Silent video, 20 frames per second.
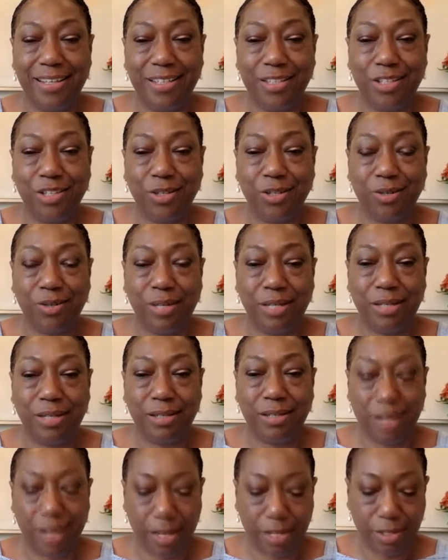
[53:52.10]

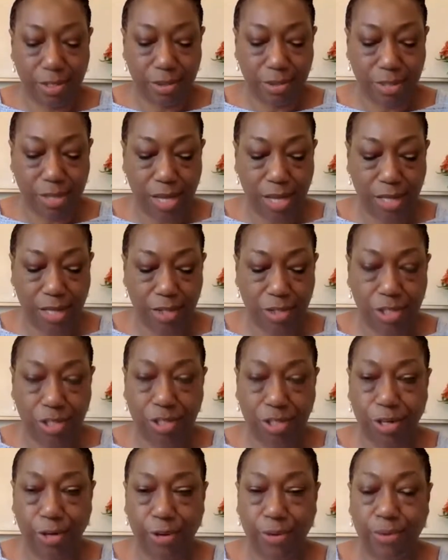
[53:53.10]
In sociology.
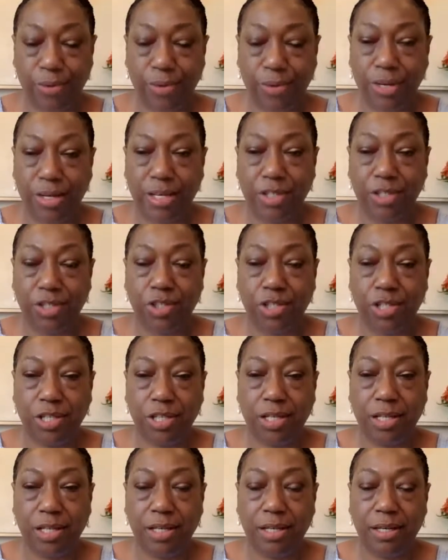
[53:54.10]
So
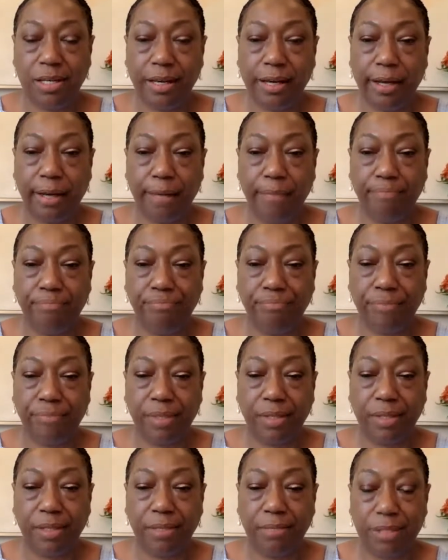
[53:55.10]
she,
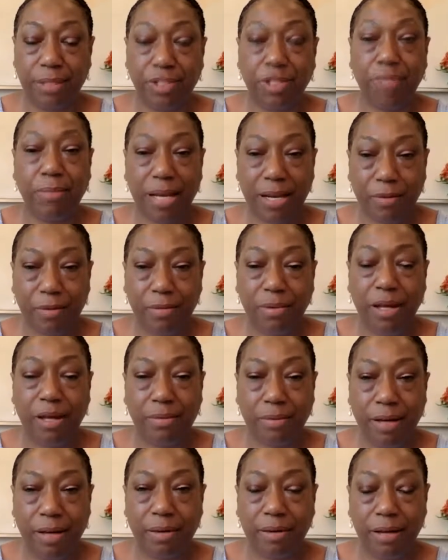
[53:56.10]
but she made
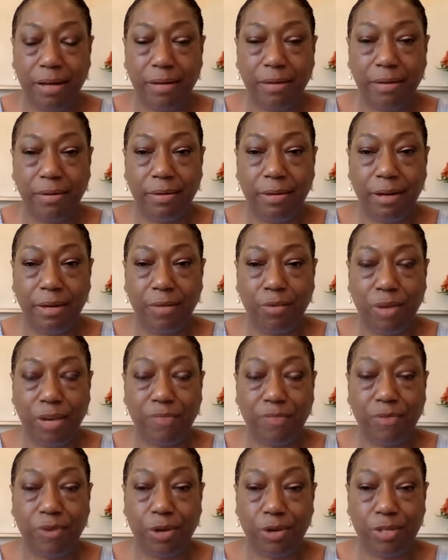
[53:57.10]
a way
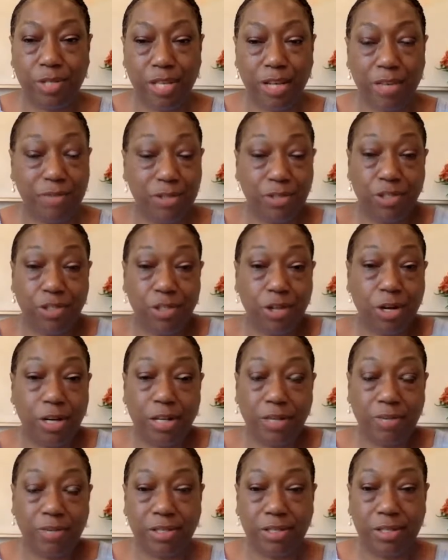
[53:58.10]
for herself and started
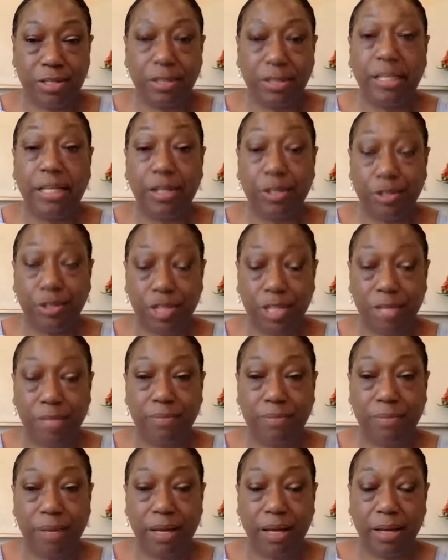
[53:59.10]
this leadership
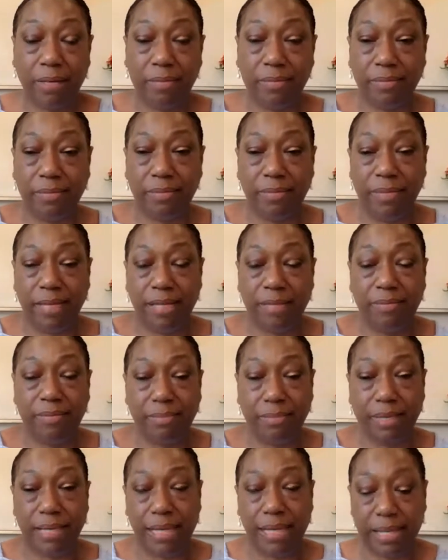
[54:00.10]

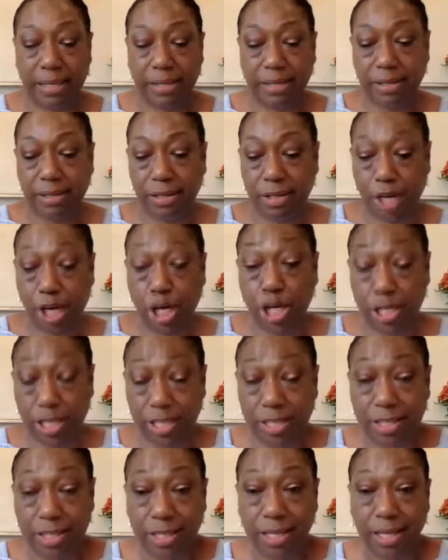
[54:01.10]
in
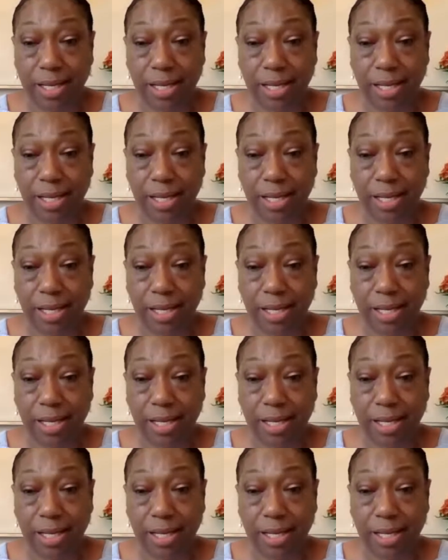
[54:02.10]
earnest